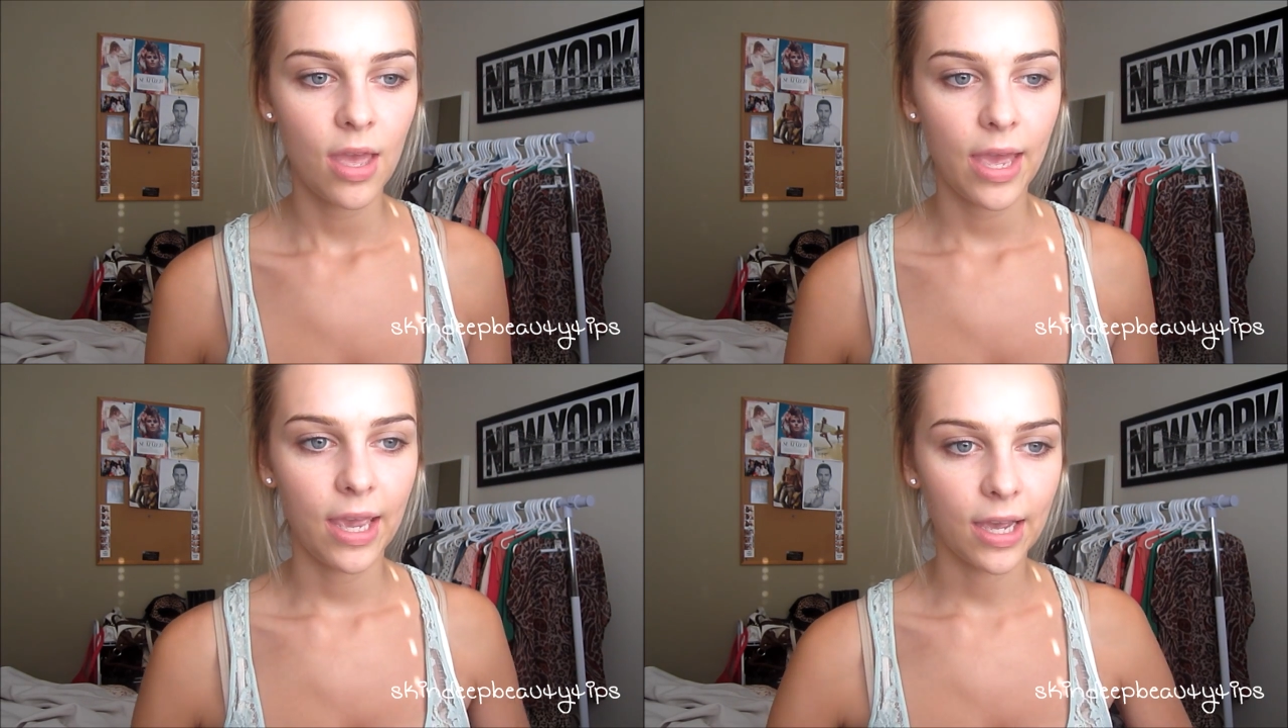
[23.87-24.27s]

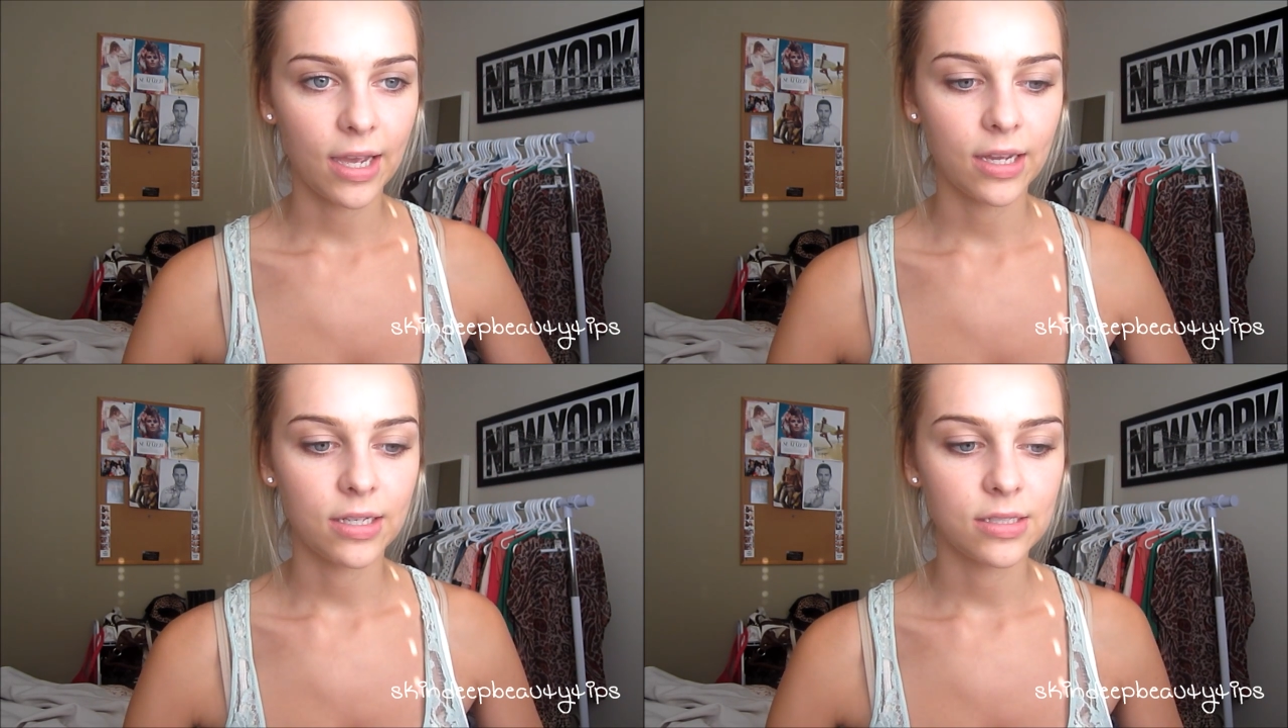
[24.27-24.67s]

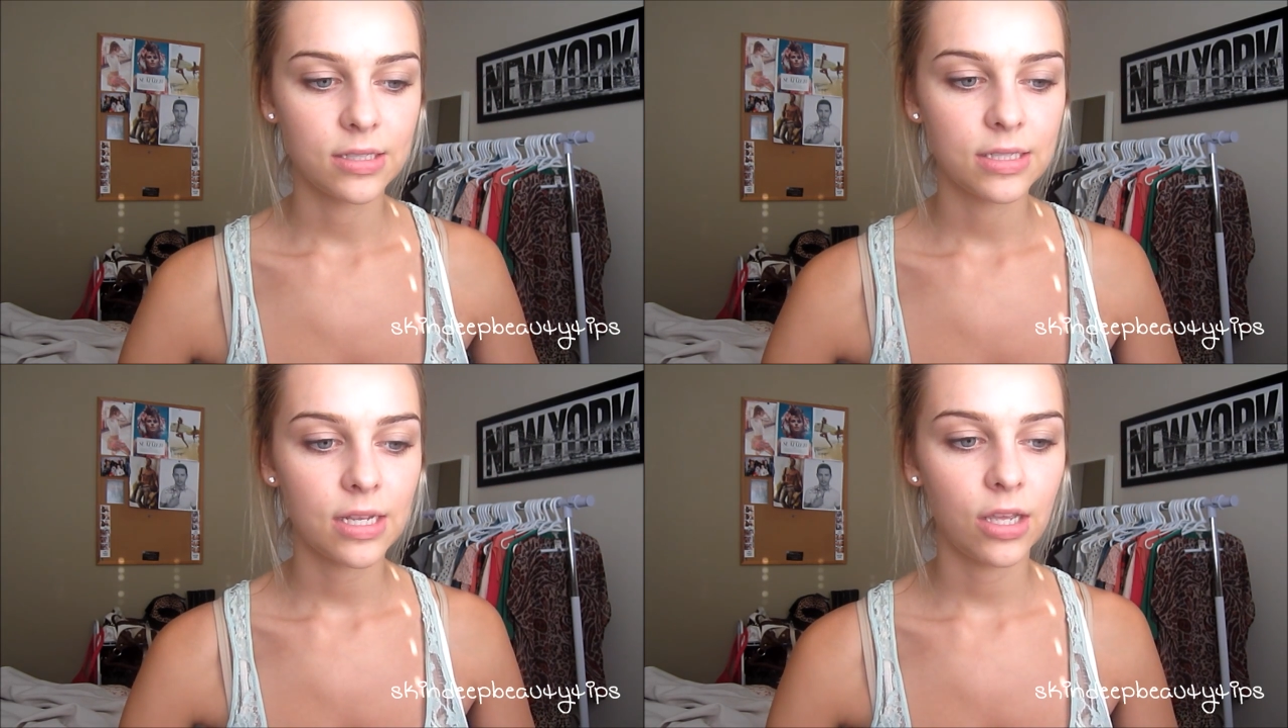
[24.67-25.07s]

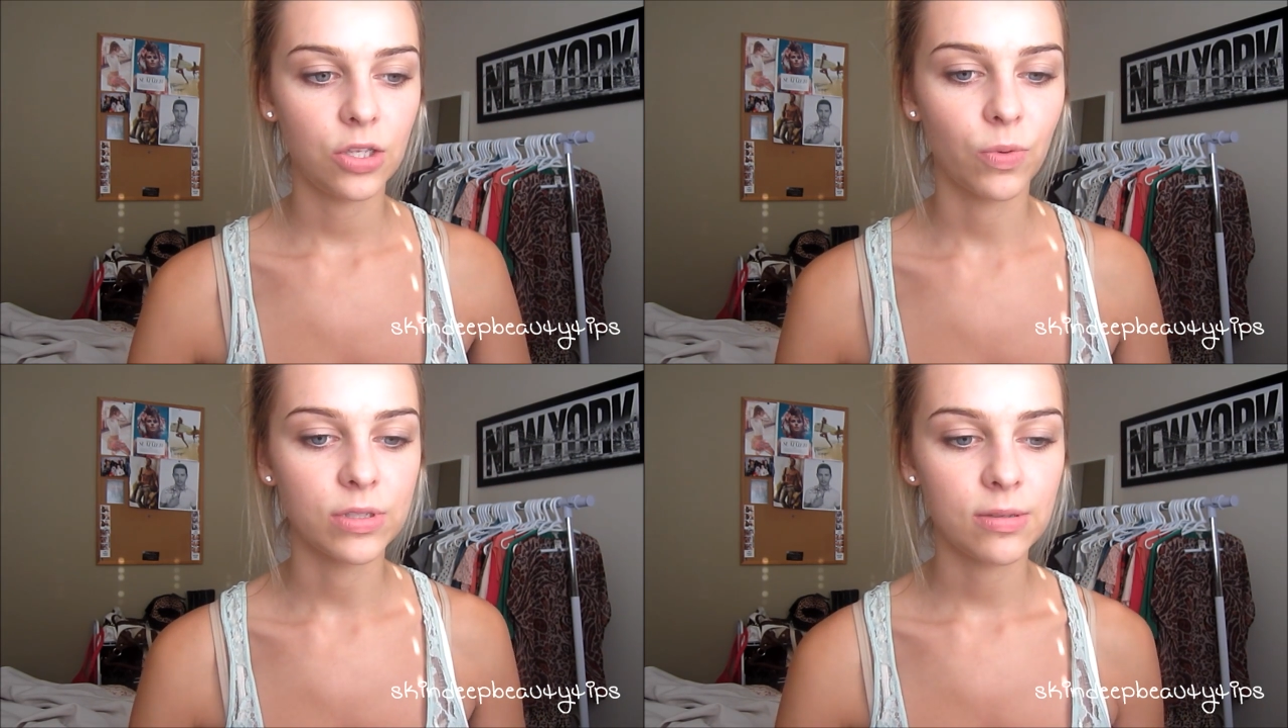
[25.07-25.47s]
and
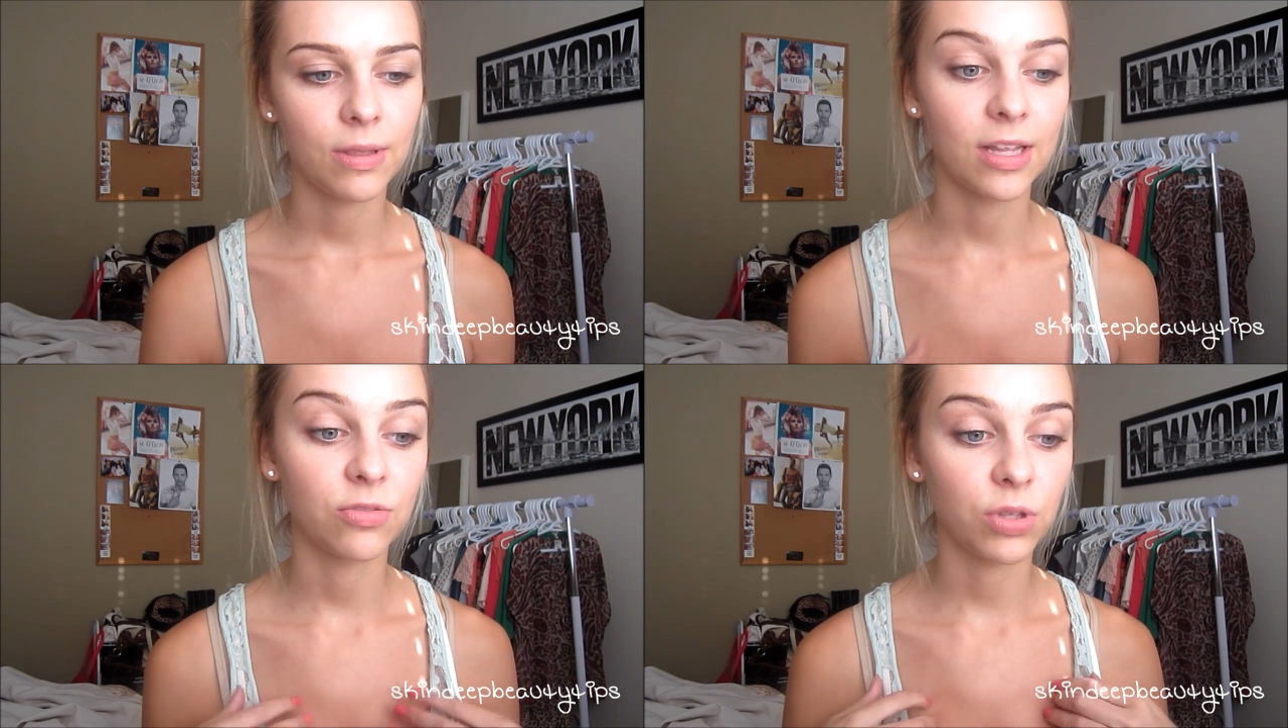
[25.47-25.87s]
you want
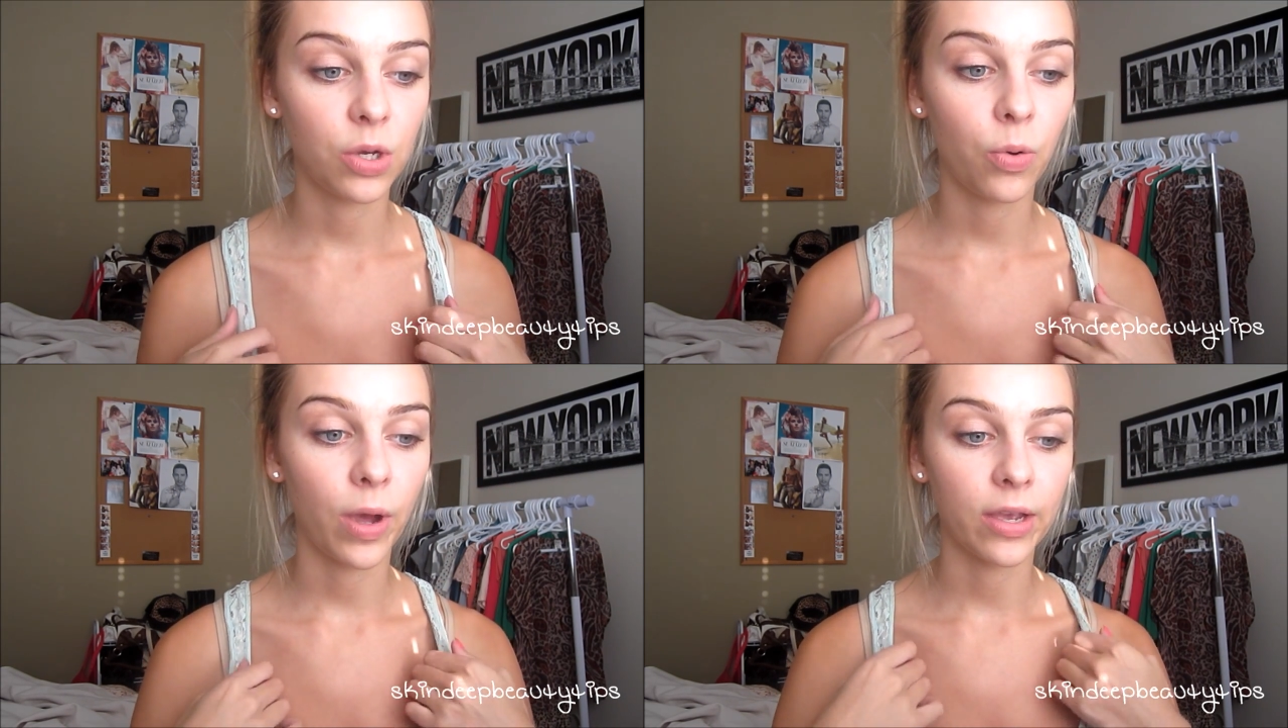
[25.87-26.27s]
something that's really
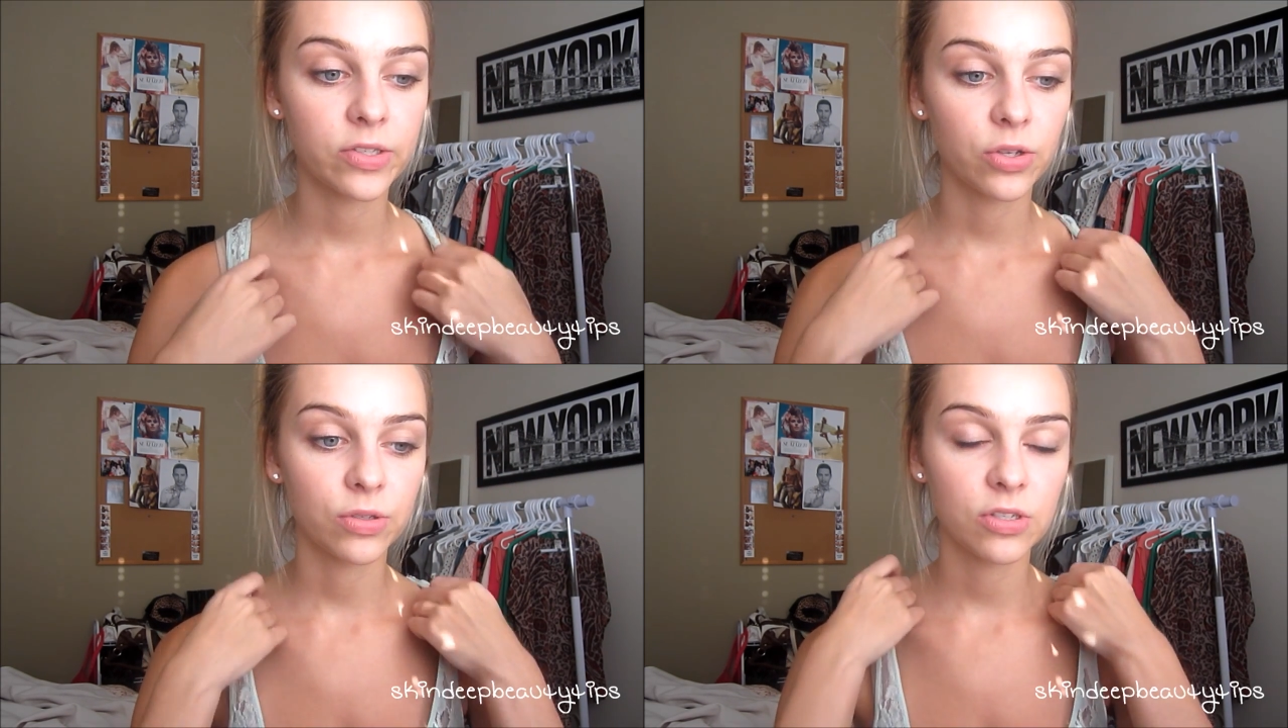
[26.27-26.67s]
quick.
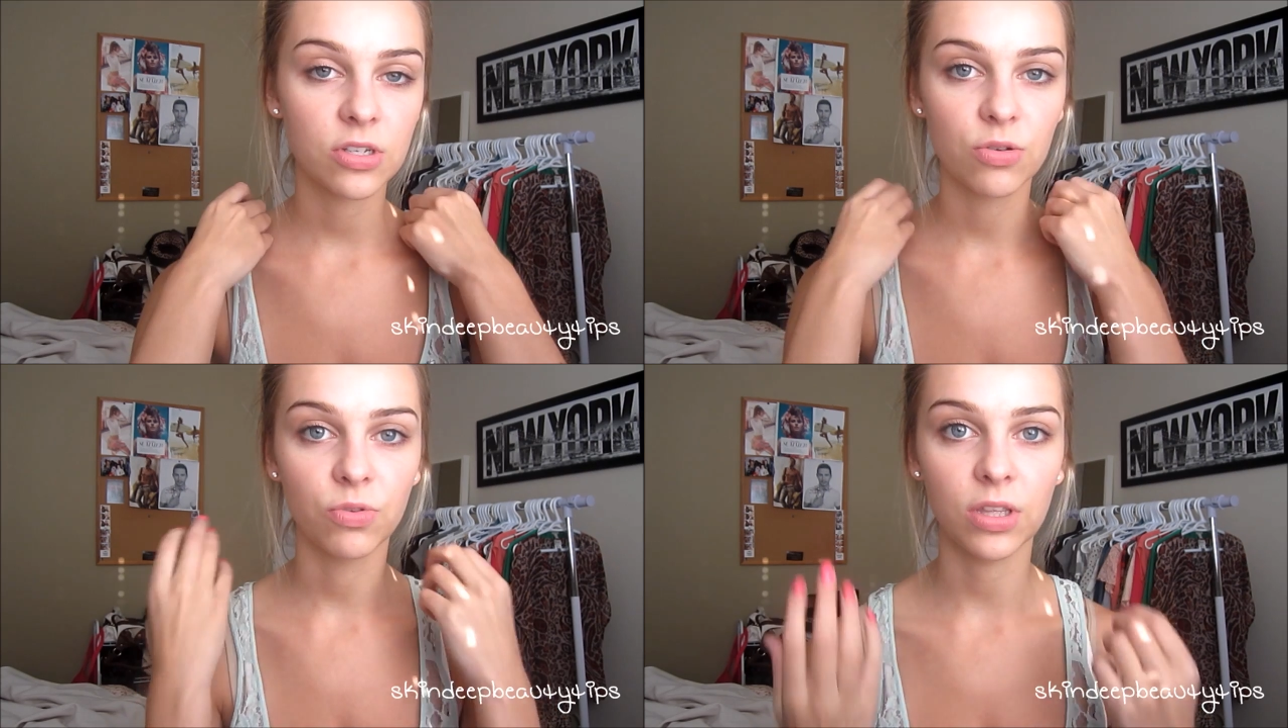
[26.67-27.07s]
So this is
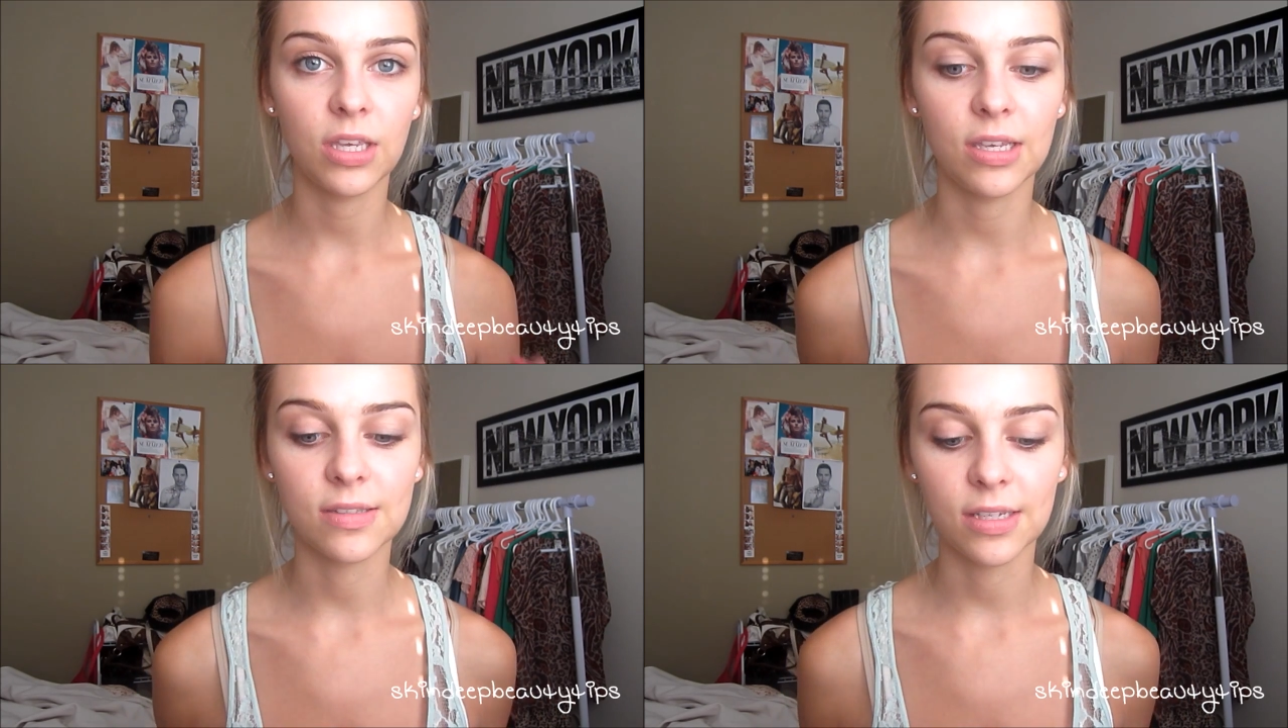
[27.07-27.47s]
just a really
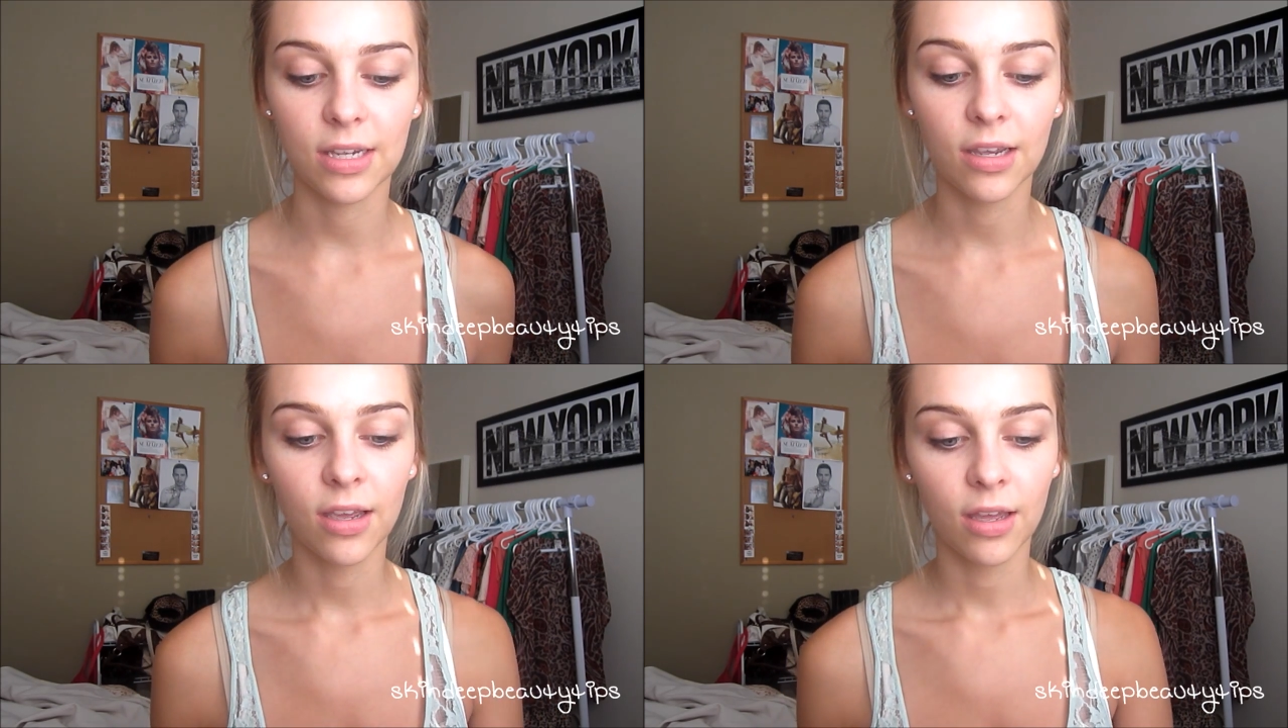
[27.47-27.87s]
easy,